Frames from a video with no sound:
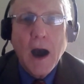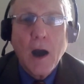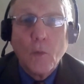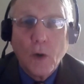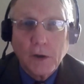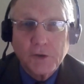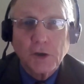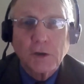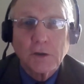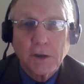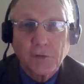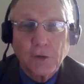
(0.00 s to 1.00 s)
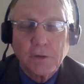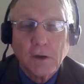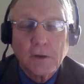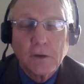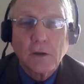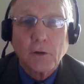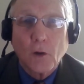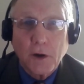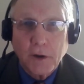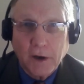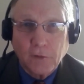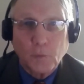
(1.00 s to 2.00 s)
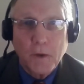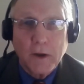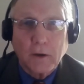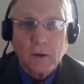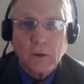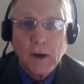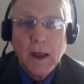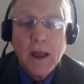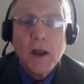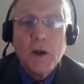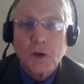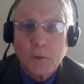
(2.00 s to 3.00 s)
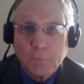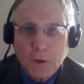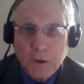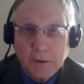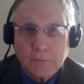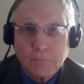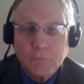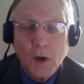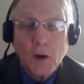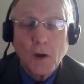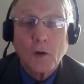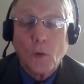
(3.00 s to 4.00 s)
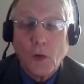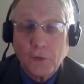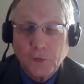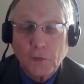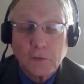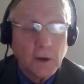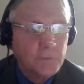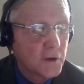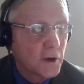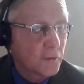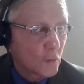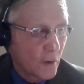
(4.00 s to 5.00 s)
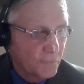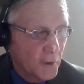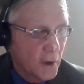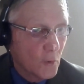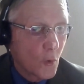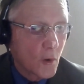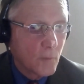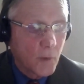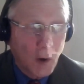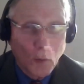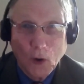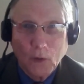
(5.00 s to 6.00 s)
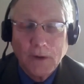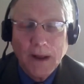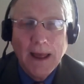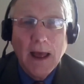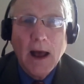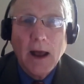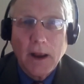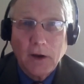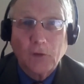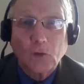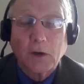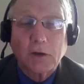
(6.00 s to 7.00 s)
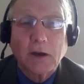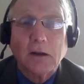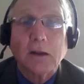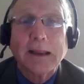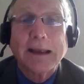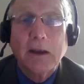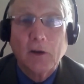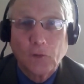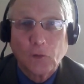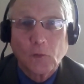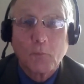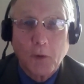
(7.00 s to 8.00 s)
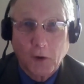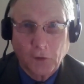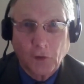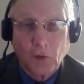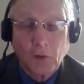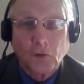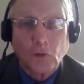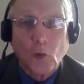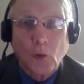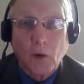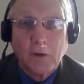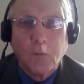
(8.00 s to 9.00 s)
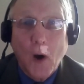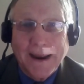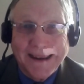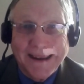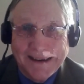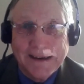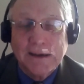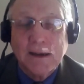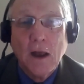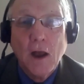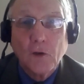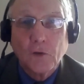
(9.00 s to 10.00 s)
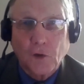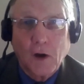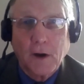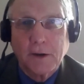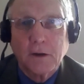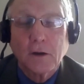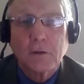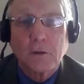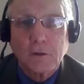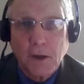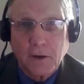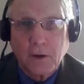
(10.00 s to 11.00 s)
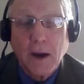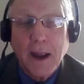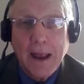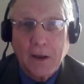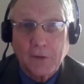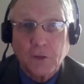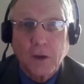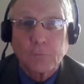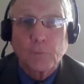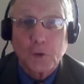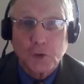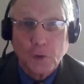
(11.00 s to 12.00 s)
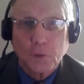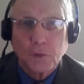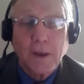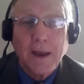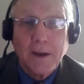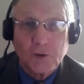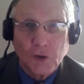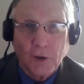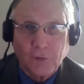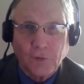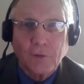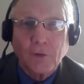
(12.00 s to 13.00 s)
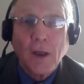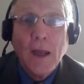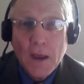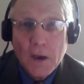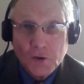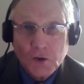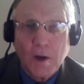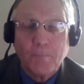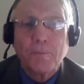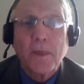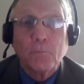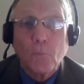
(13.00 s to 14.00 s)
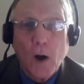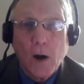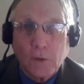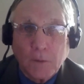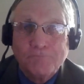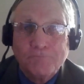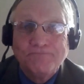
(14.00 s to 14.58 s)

I want you to listen to our next speaker, Jim Clinton, who also lived just off the Ormeau Road. And he's going to tell his personal story of why he signed the letter asking for truth and justice. Jim, welcome.